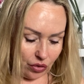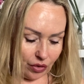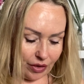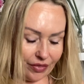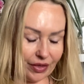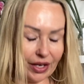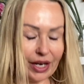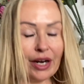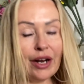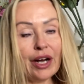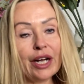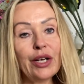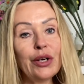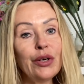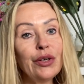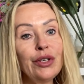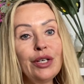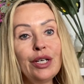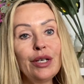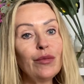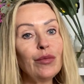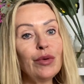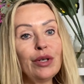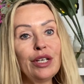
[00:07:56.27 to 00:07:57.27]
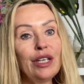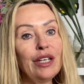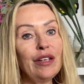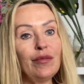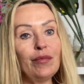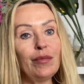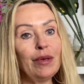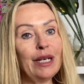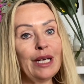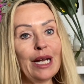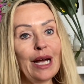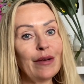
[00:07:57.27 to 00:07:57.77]
and then I wouldn't even
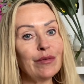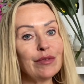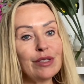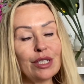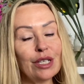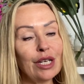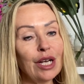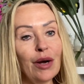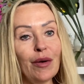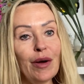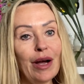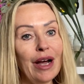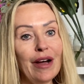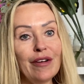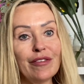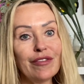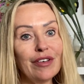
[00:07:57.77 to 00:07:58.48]
been able to go out